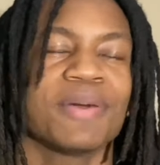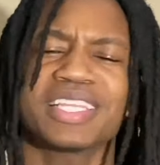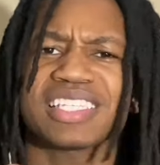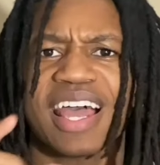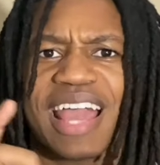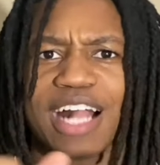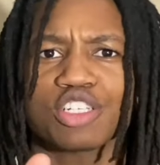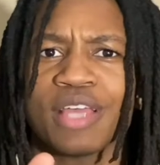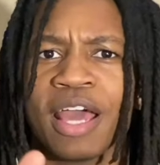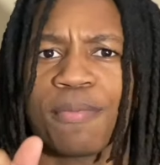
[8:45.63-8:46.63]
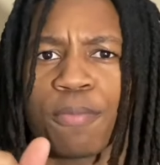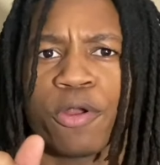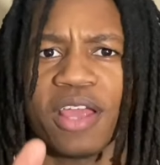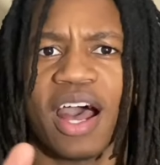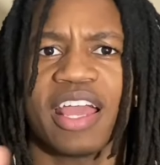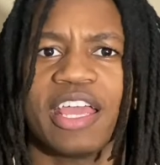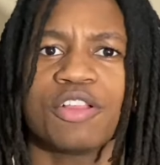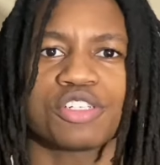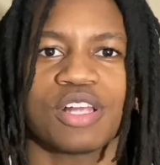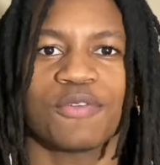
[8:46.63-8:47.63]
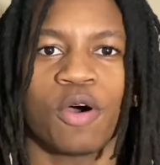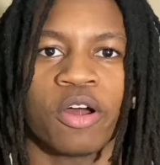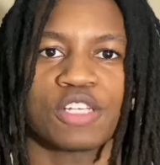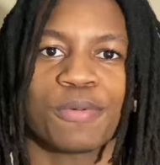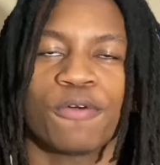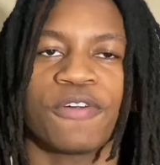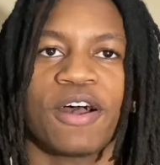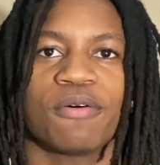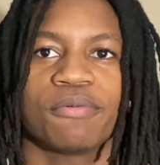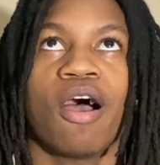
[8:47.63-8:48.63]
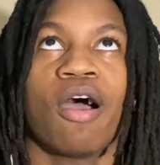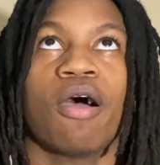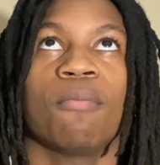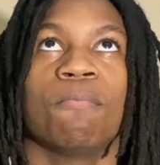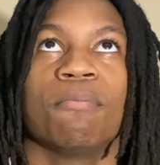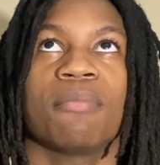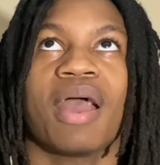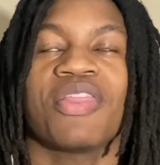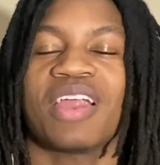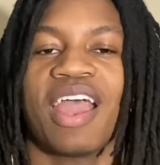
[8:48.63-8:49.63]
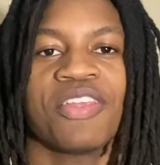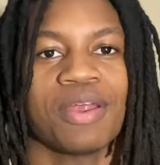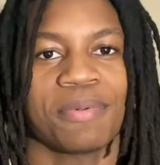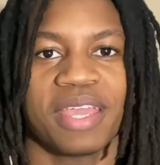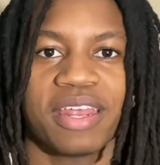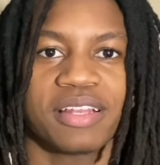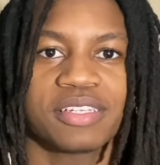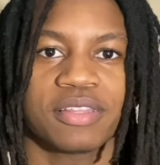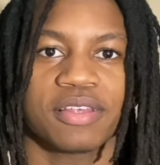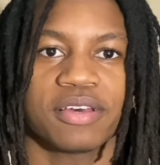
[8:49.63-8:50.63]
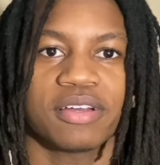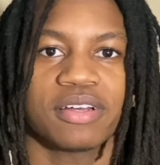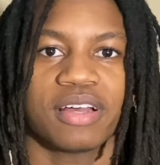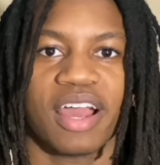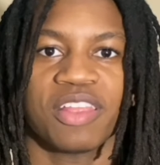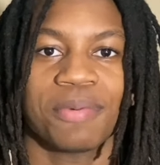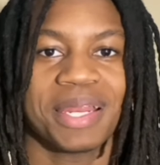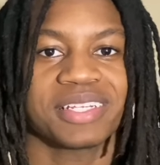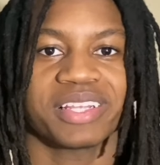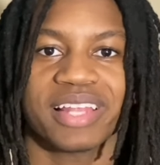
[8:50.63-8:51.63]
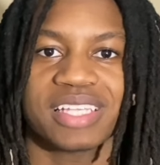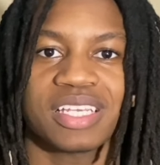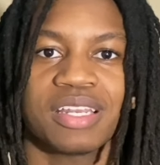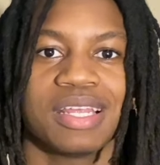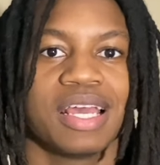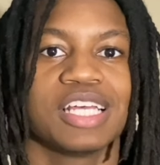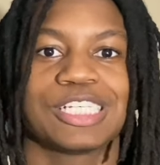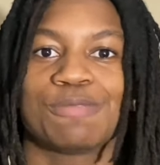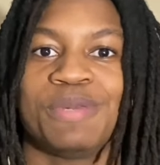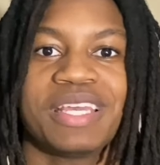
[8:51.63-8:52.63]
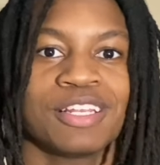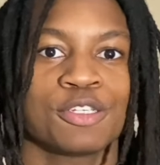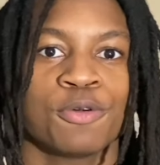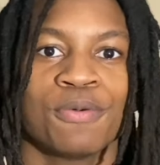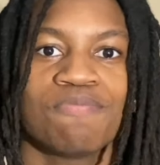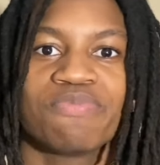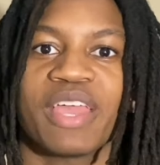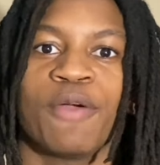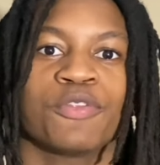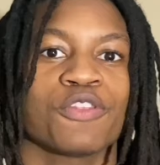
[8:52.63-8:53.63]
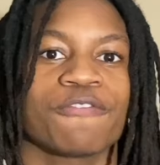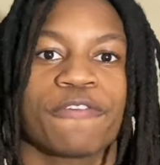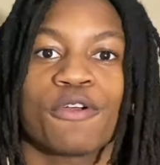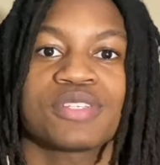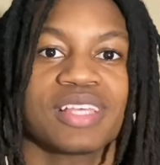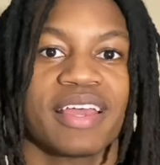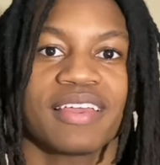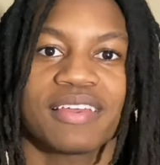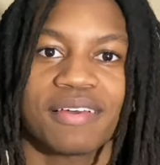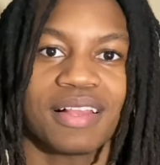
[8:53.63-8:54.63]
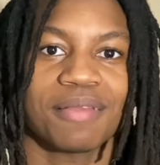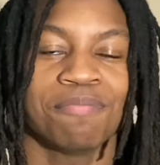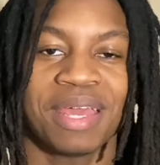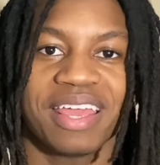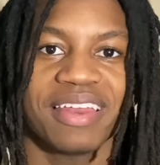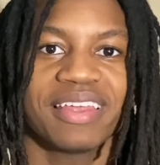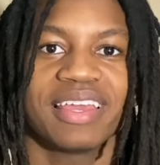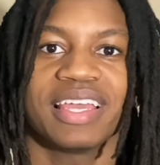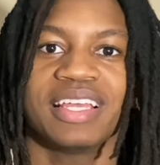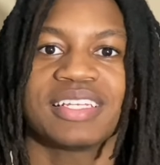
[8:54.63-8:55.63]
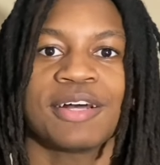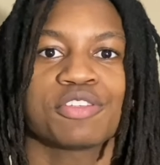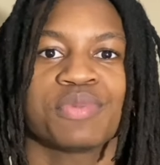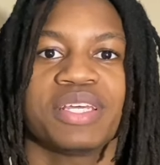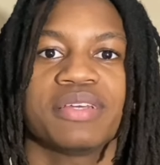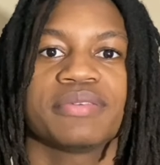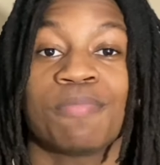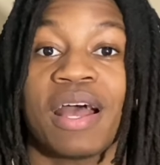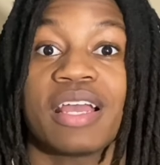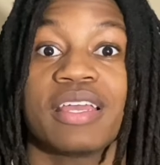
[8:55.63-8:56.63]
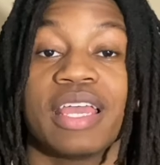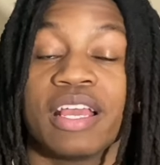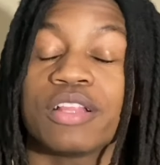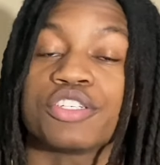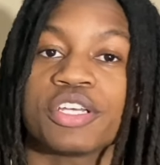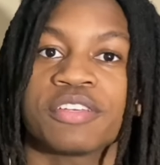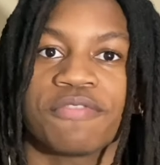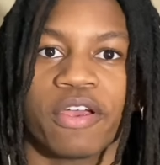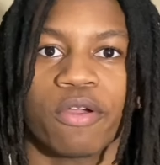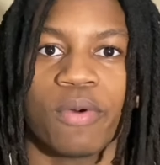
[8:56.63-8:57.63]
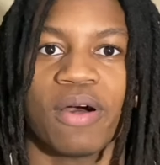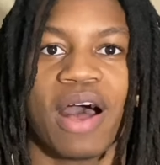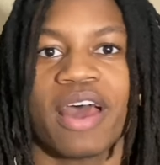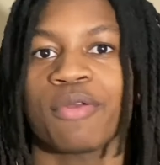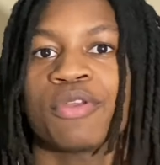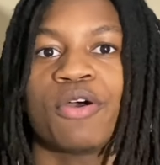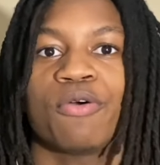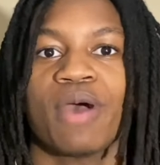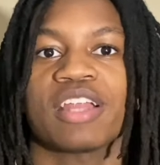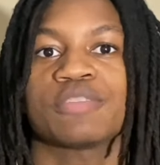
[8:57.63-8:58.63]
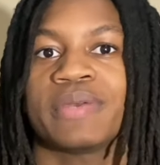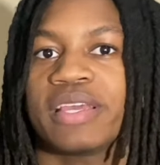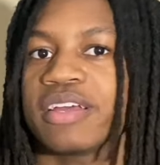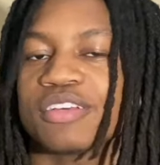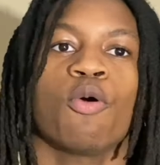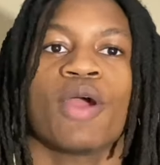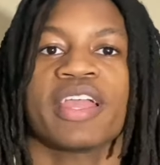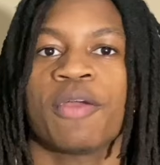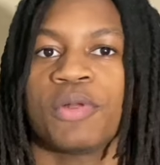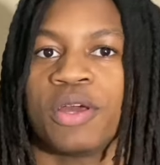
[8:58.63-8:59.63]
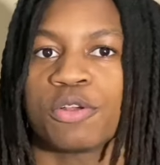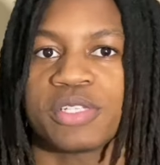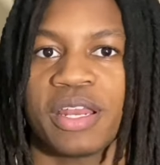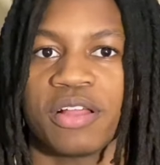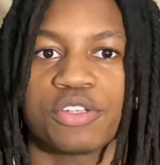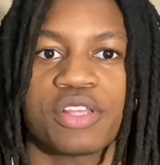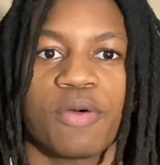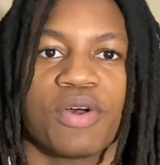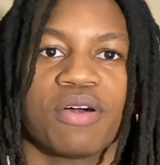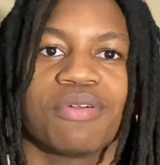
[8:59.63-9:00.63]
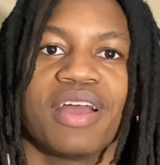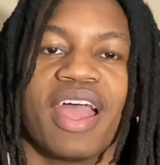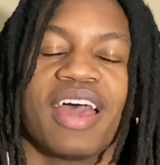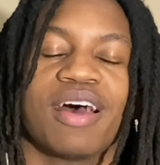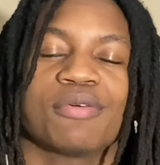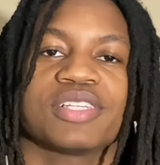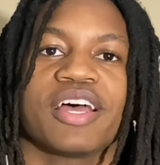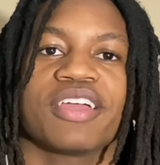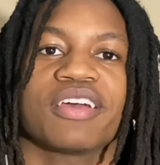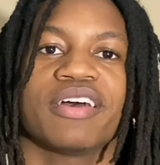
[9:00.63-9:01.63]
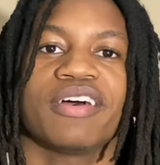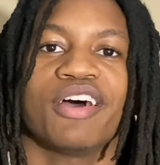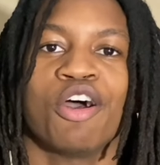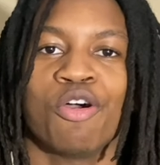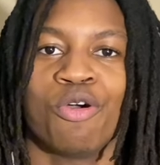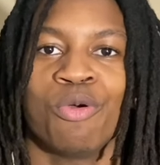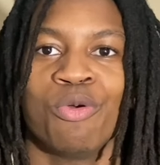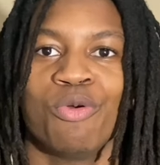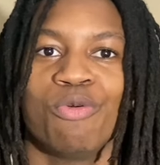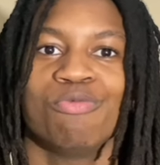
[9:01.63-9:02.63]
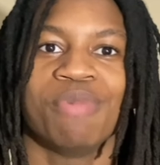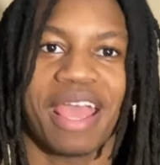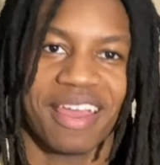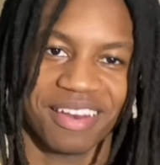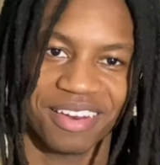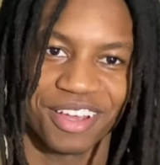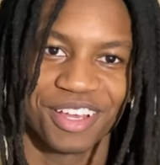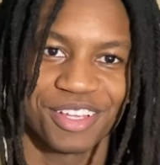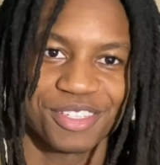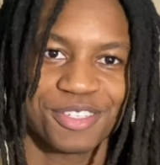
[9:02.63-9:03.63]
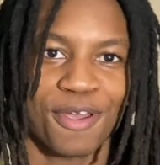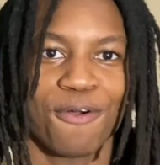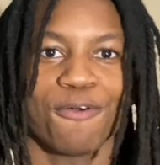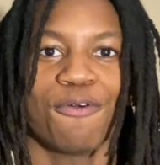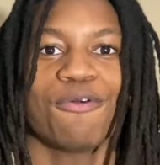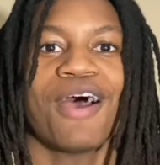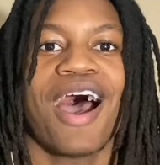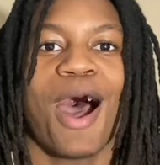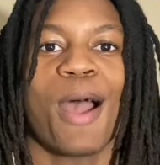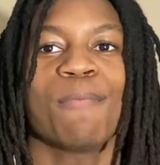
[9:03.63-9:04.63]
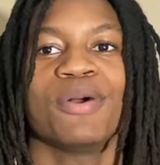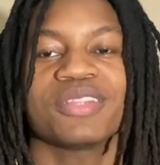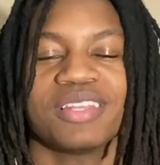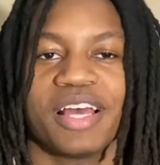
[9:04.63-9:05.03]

this guy actually had a pretty high English level on his profile. And then I ended up getting to the lesson, speaking to him, and within the first like minute, he tells me my English isn't very well. I don't know how to speak English, or I can't really understand English that well. And I was like, oh man. So I booked a